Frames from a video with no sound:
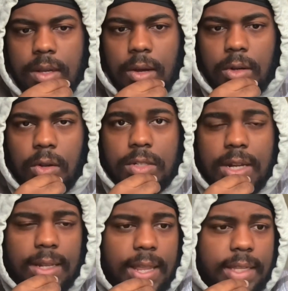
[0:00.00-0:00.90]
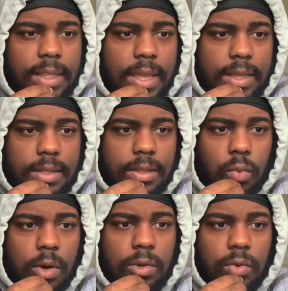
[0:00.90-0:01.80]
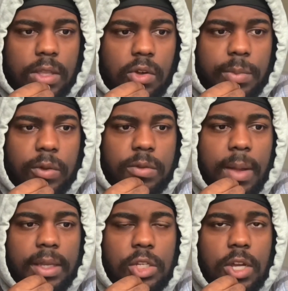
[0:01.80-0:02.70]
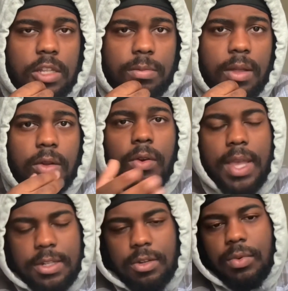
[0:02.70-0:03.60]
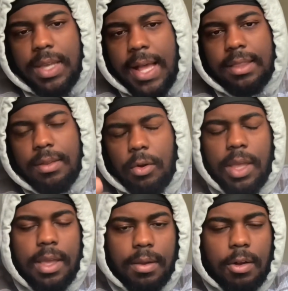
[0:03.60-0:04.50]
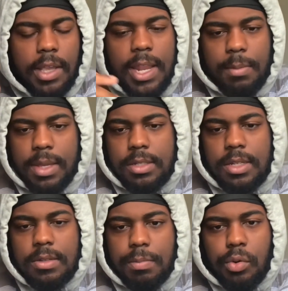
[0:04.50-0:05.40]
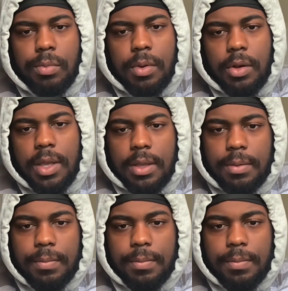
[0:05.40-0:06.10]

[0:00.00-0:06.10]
Oh no, it's not like that. The one who killed me was Maki-chan's mother. Okay, so we got... Okay, that makes sense. Boom, okay.